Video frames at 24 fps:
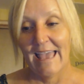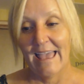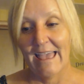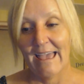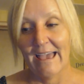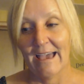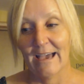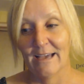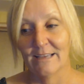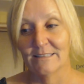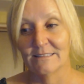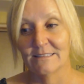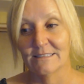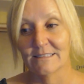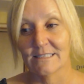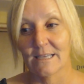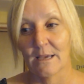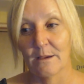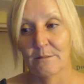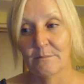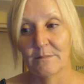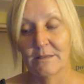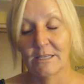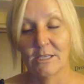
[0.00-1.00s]
And
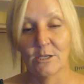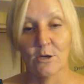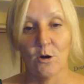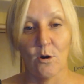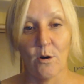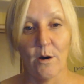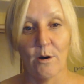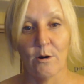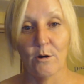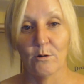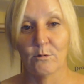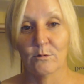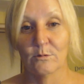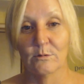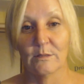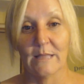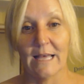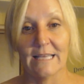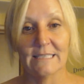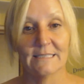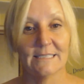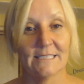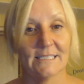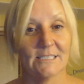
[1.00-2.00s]

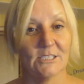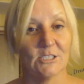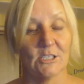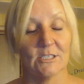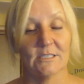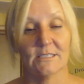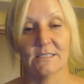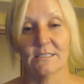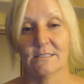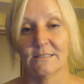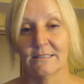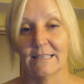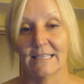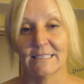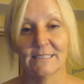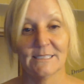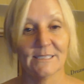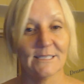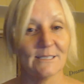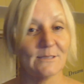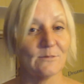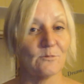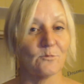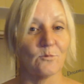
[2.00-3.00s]
let's
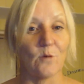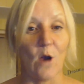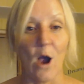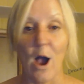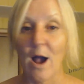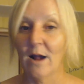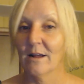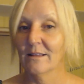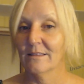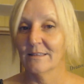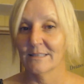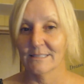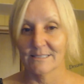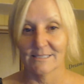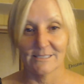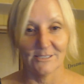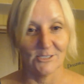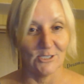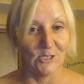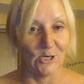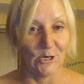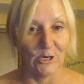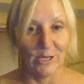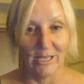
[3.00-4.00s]
just rock
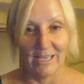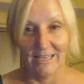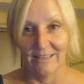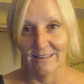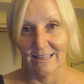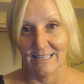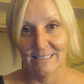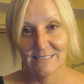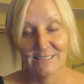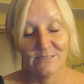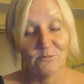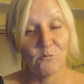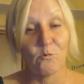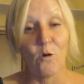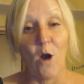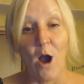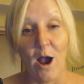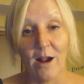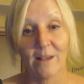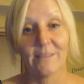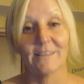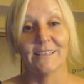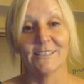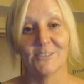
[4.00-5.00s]
this journey. Let's
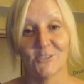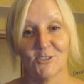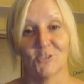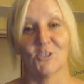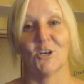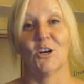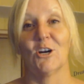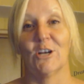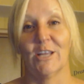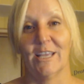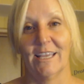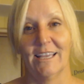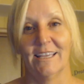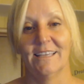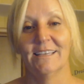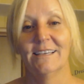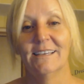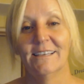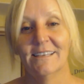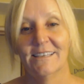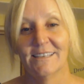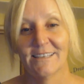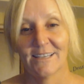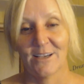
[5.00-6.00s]
rock this journey.
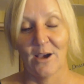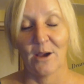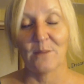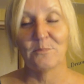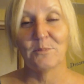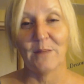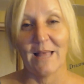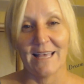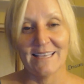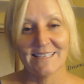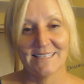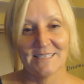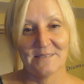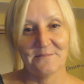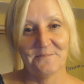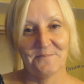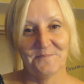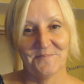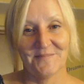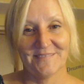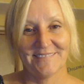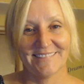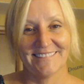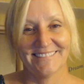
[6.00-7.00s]
God bless.
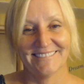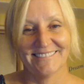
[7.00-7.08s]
